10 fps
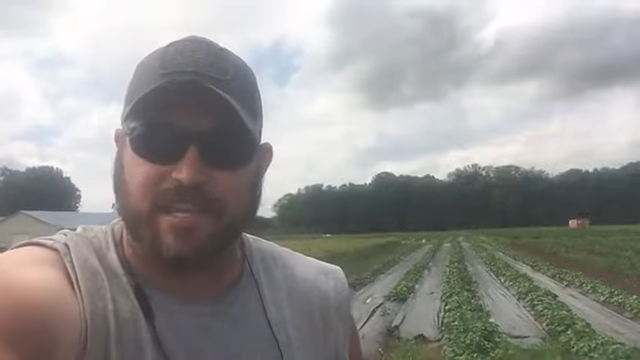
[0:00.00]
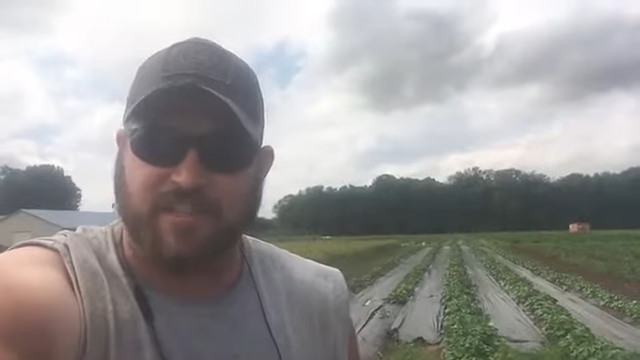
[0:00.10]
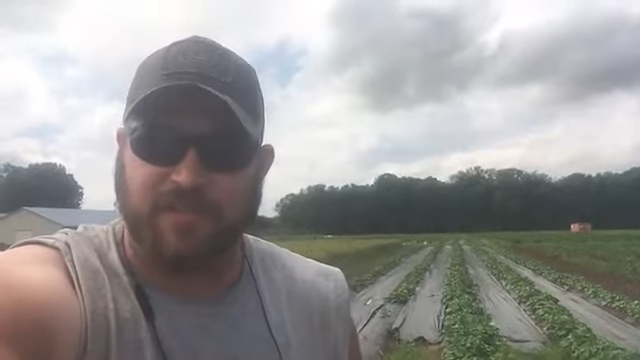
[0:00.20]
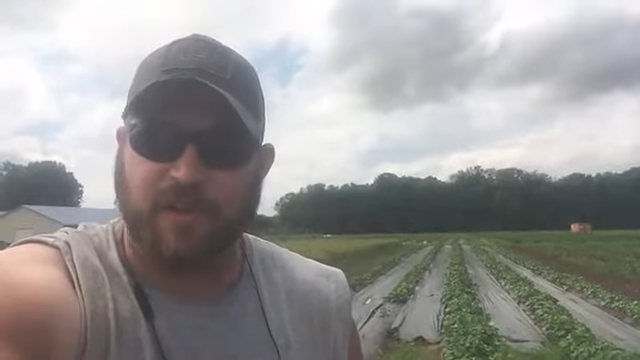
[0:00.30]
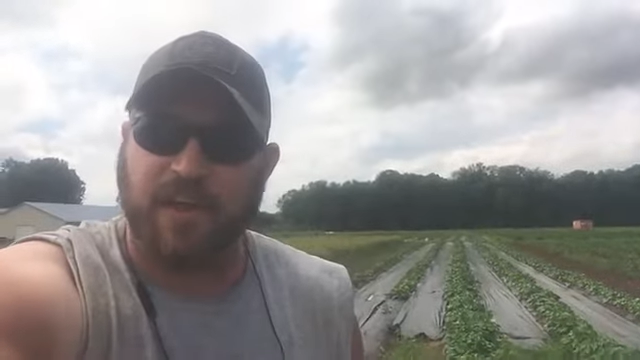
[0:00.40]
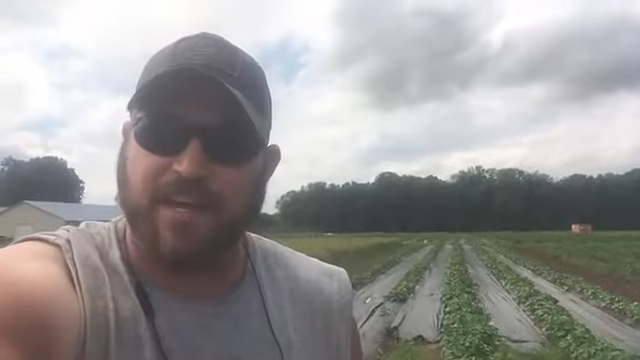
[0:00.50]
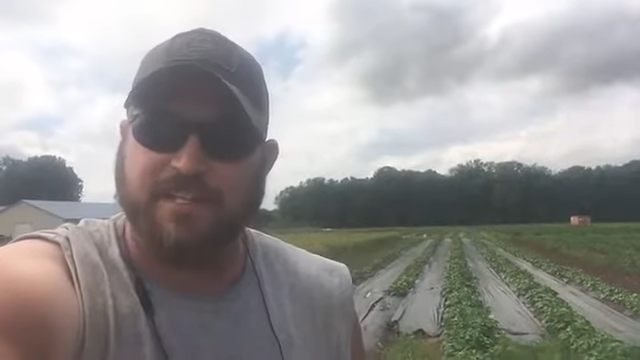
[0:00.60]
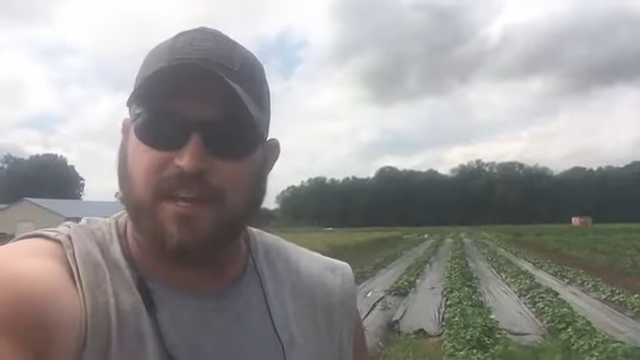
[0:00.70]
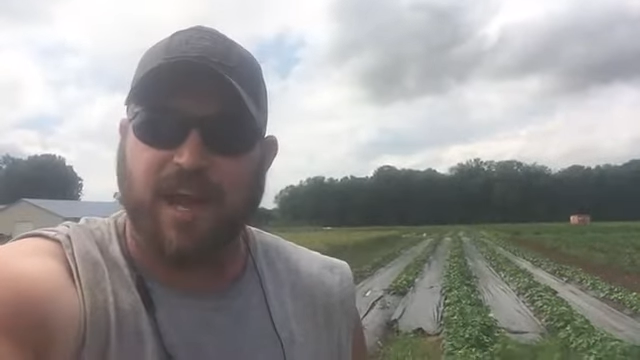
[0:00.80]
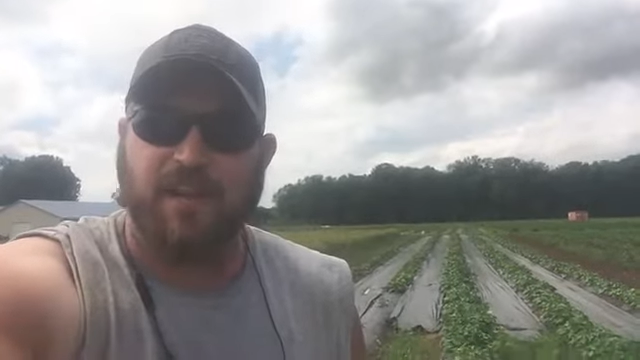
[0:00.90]
It's
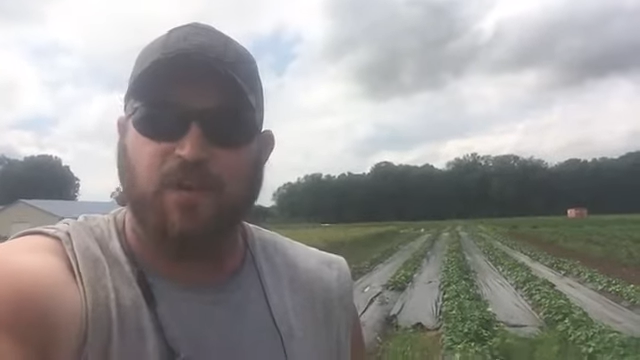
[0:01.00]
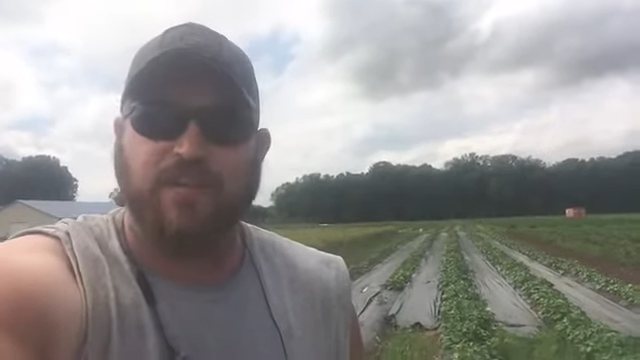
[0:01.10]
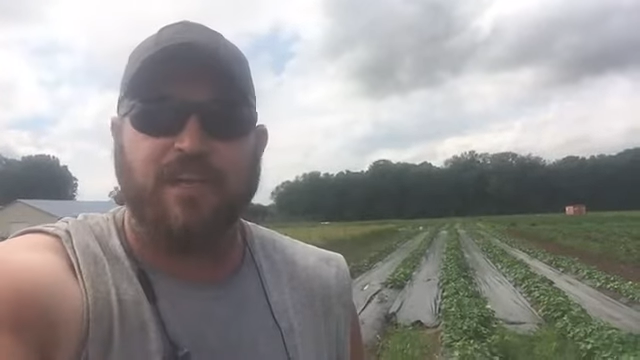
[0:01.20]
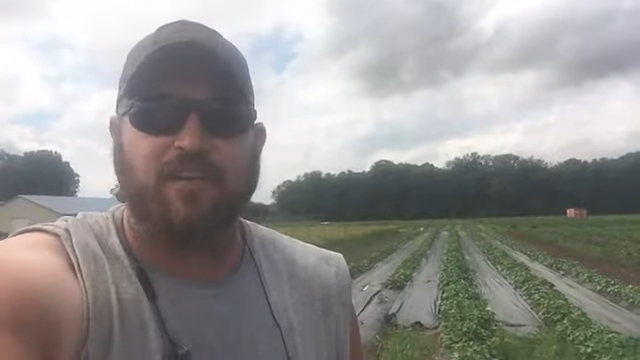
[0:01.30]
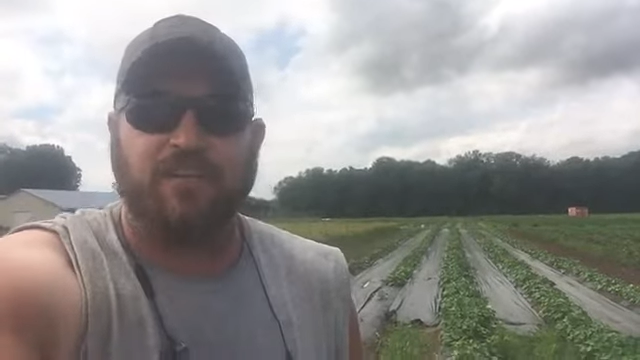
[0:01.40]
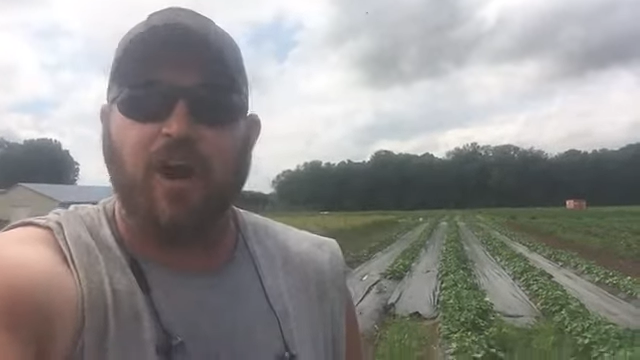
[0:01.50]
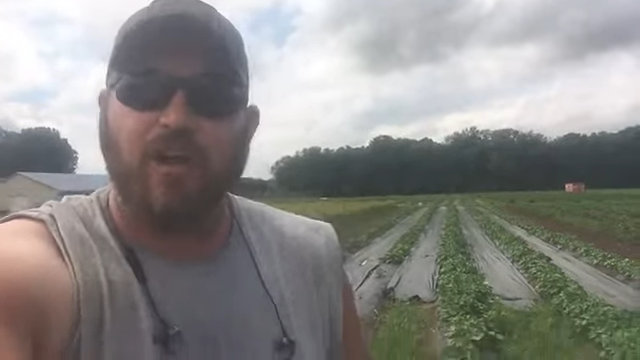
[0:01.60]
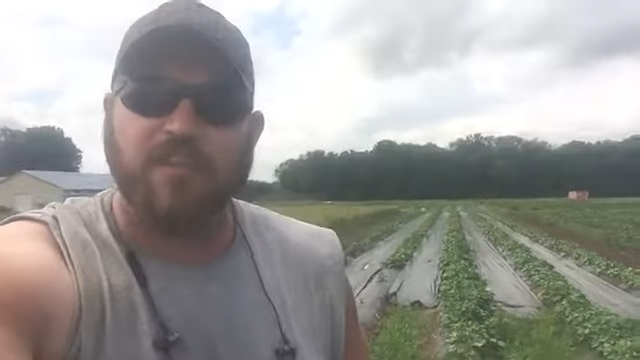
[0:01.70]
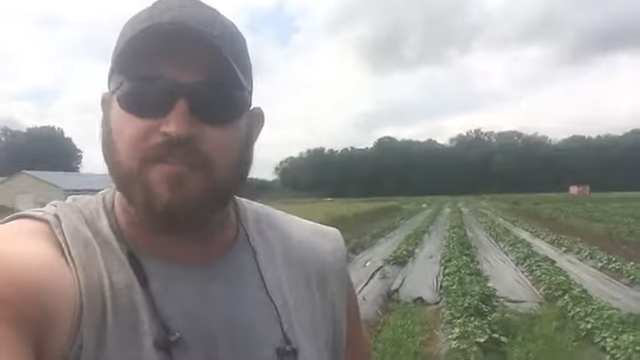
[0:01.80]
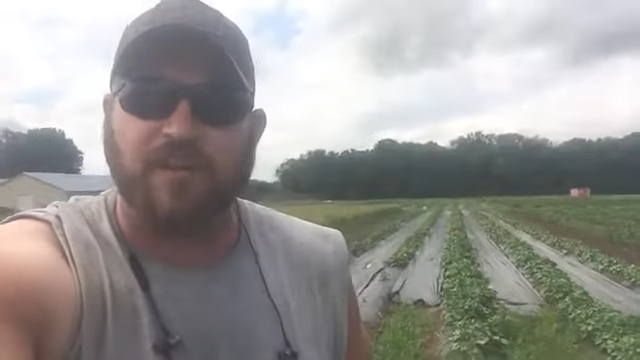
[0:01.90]
fertilizer. I don't care to
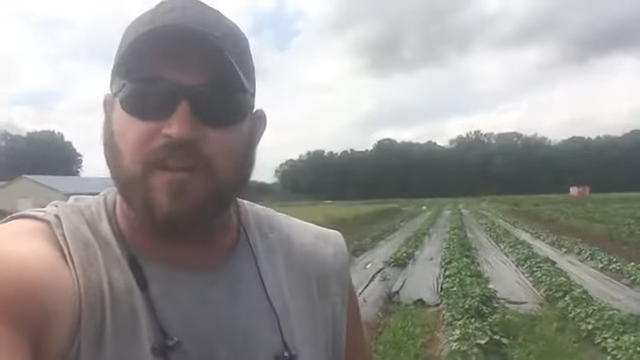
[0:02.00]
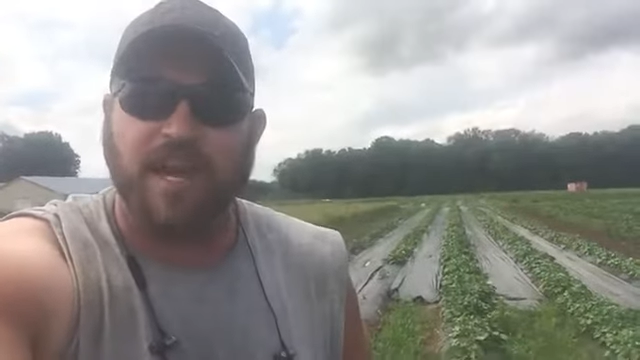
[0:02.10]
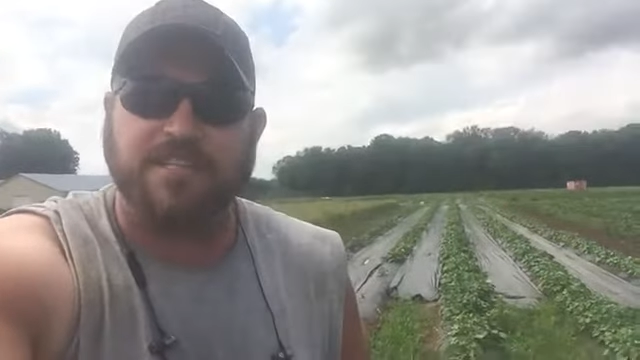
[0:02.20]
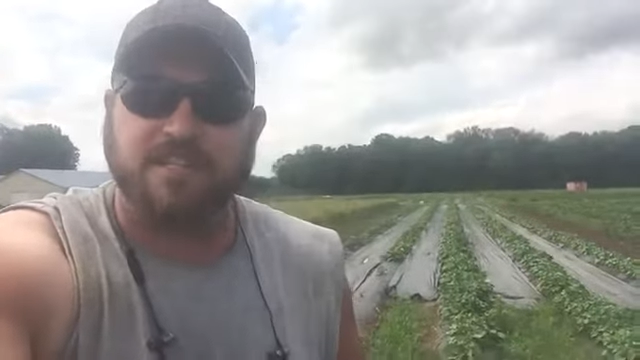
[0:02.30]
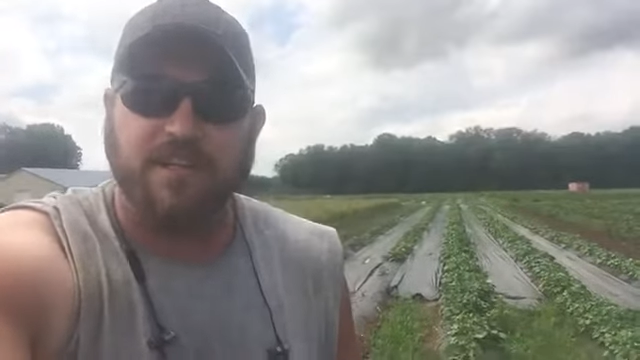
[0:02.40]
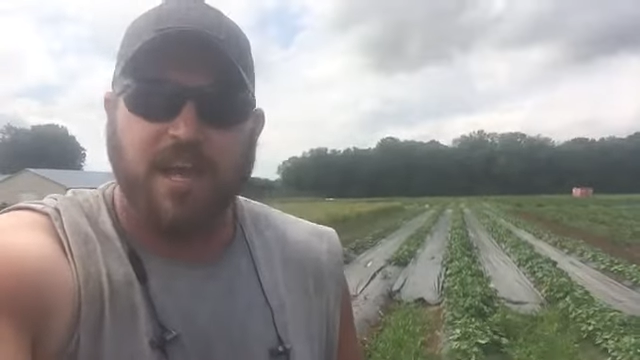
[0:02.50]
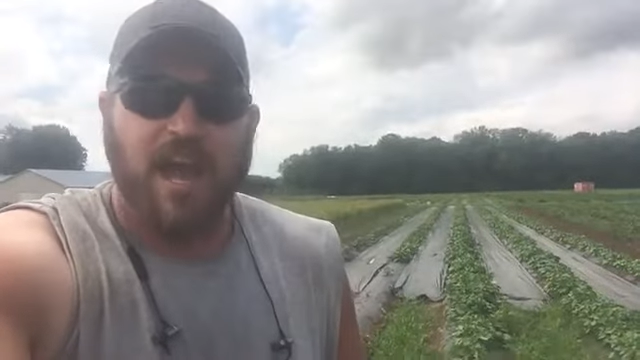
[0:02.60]
call it fertilizer.